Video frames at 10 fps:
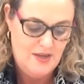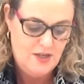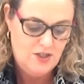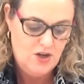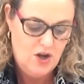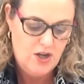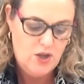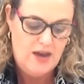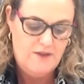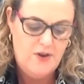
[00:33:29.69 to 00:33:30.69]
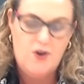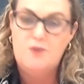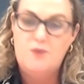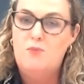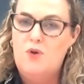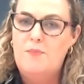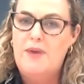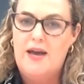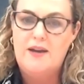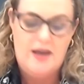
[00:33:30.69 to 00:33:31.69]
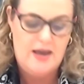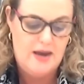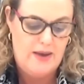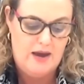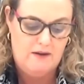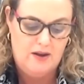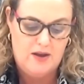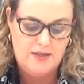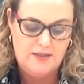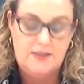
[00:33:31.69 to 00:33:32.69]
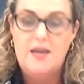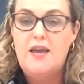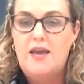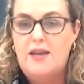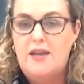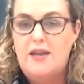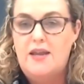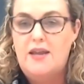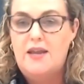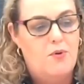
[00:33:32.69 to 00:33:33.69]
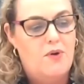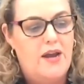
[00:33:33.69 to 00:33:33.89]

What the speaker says: Tonight, you have heard more about how our Alliance and how we operate.